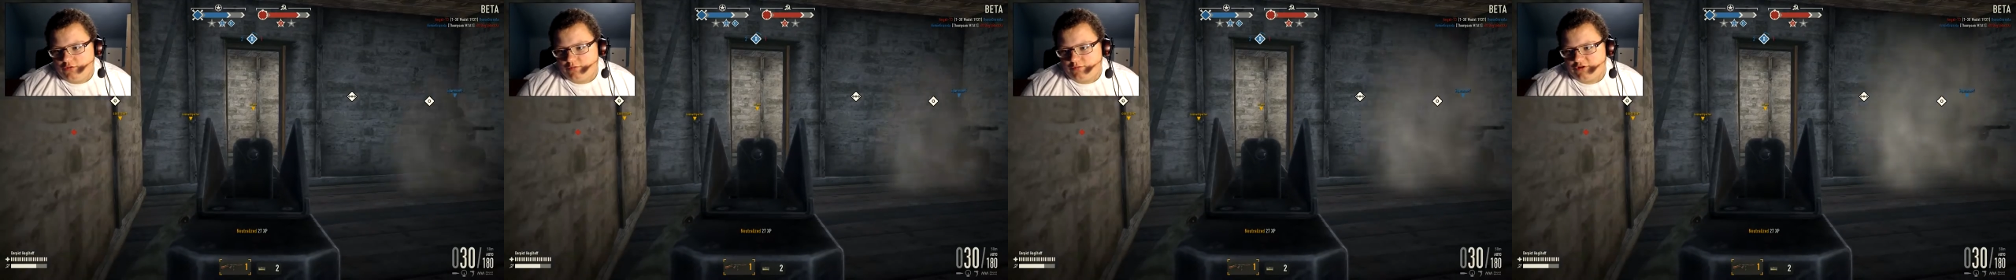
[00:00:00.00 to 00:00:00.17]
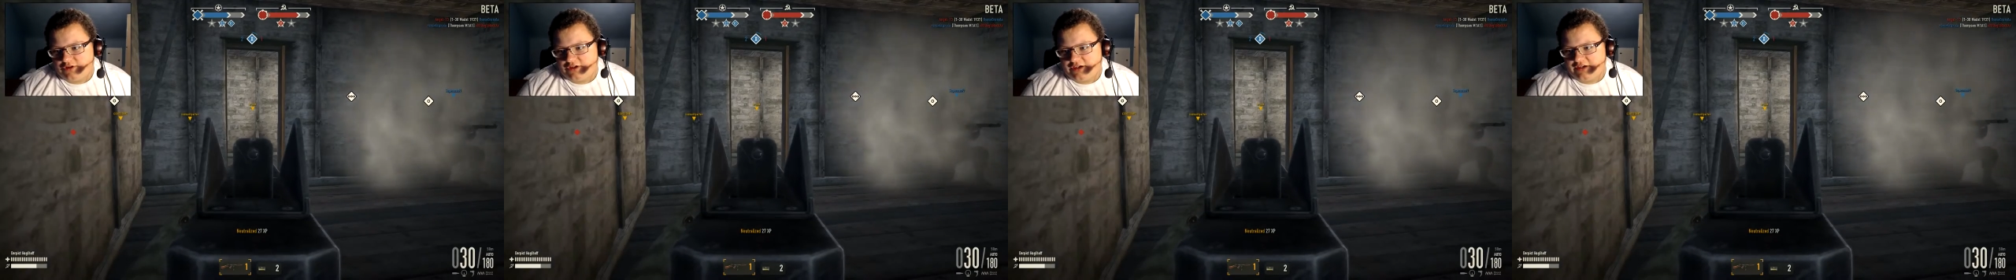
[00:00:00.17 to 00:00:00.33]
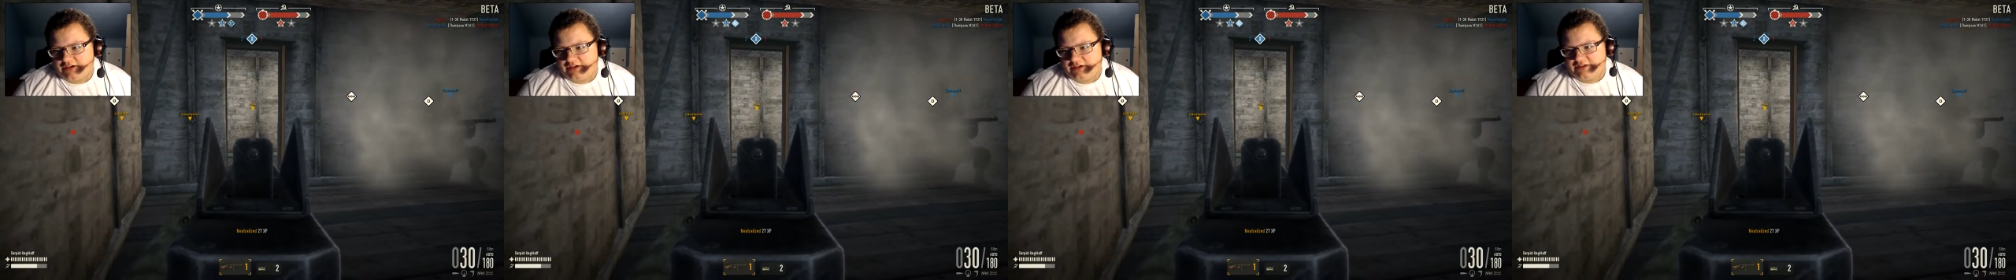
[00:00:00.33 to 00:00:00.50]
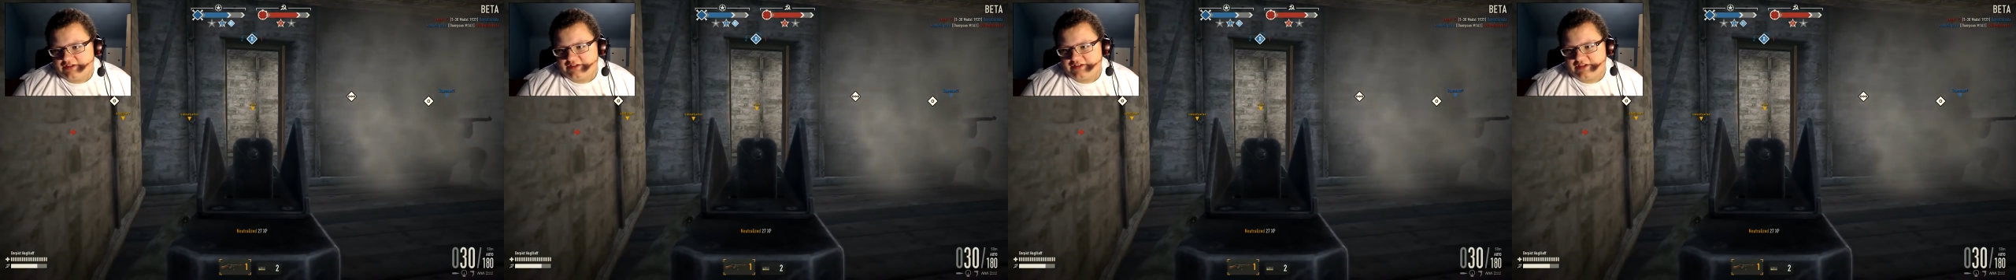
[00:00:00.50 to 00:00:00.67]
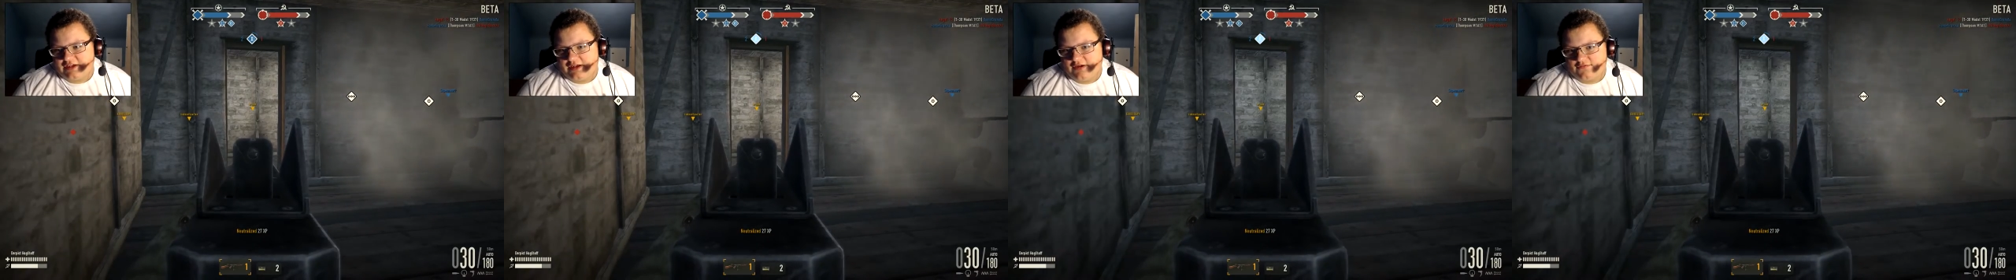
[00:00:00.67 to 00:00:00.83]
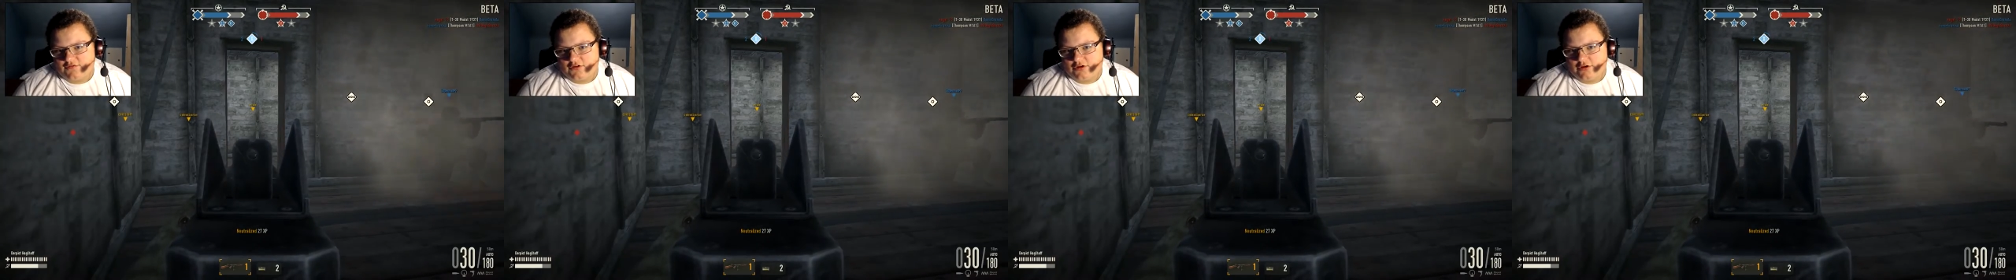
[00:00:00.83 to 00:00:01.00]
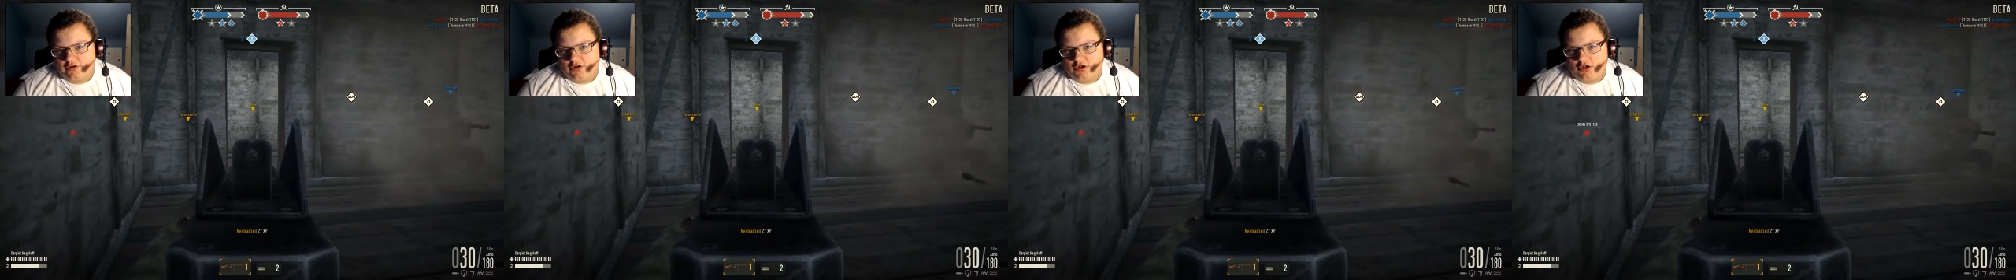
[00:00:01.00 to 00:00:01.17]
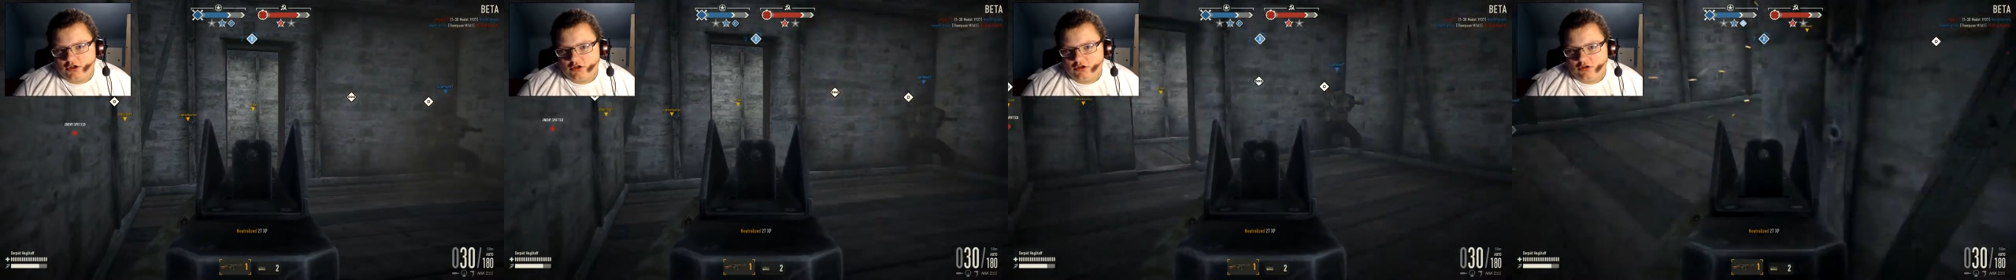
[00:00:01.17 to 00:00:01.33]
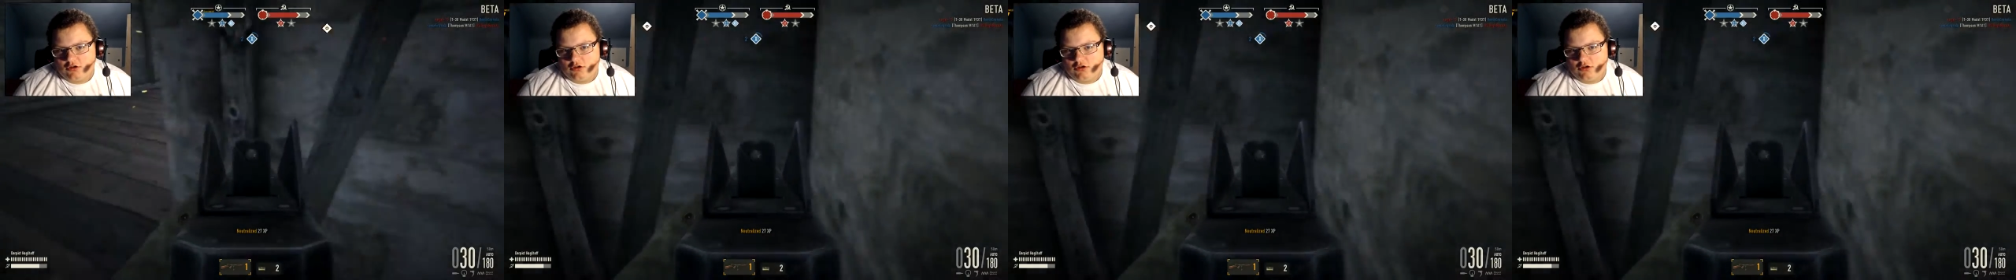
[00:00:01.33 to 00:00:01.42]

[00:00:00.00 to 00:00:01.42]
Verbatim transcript: protect against Alvador.